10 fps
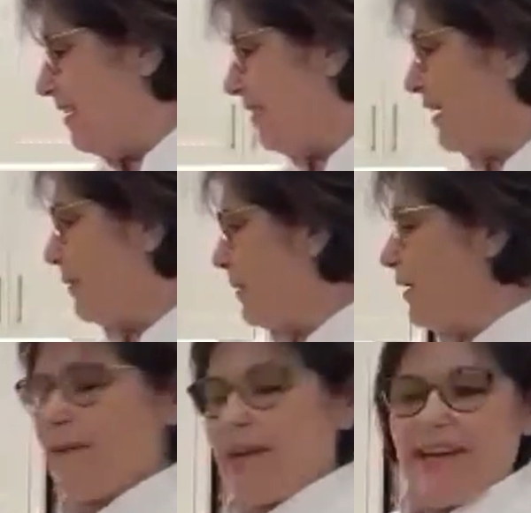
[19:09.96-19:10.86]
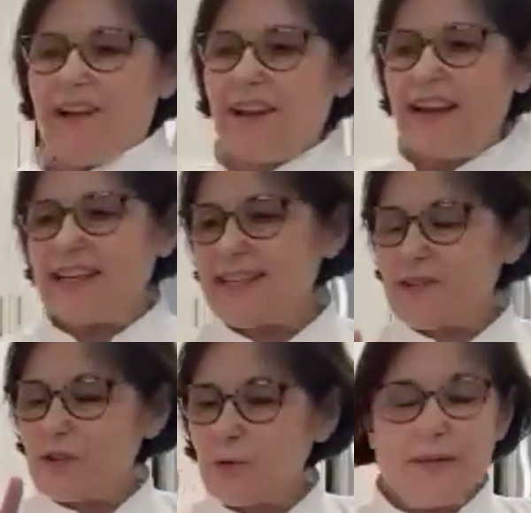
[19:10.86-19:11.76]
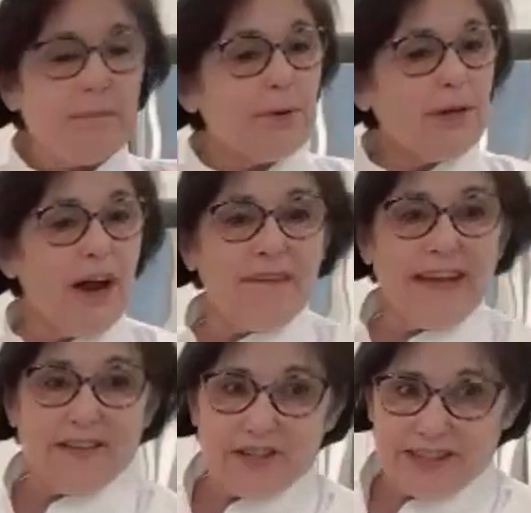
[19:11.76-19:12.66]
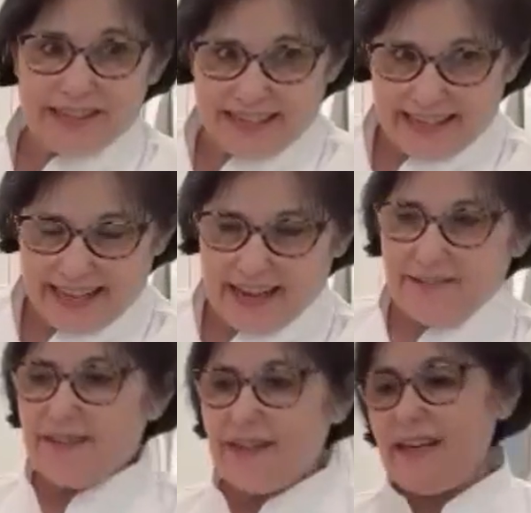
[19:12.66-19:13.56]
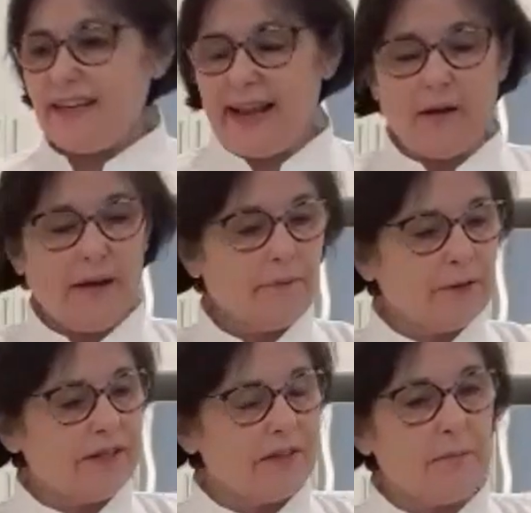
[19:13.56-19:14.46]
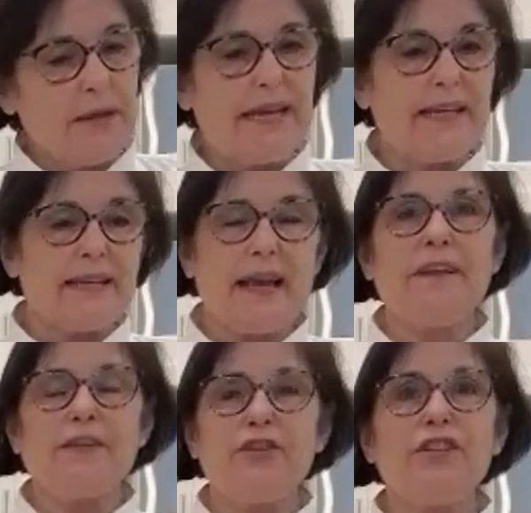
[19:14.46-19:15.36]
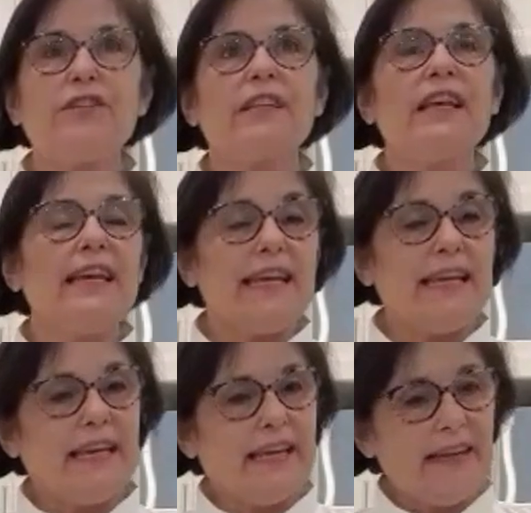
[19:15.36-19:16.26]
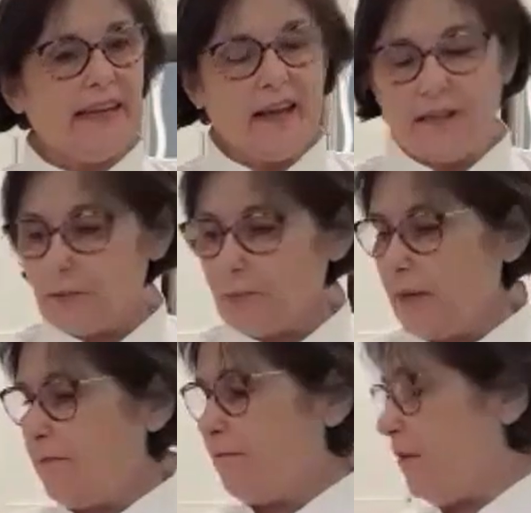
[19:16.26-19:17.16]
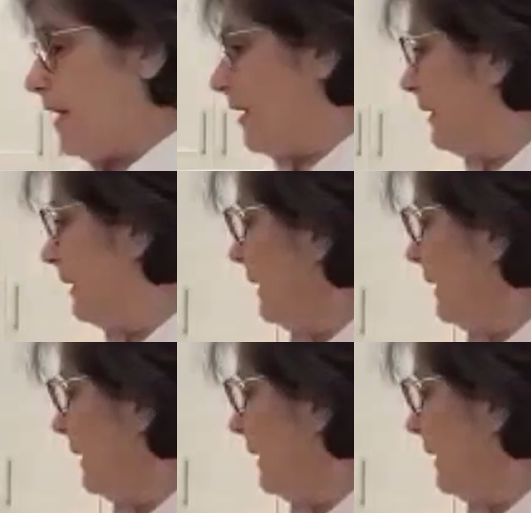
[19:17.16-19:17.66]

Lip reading: Where were we? All right. So we put our veggies in the oven. Now I'm going to make veggies in aluminum foil.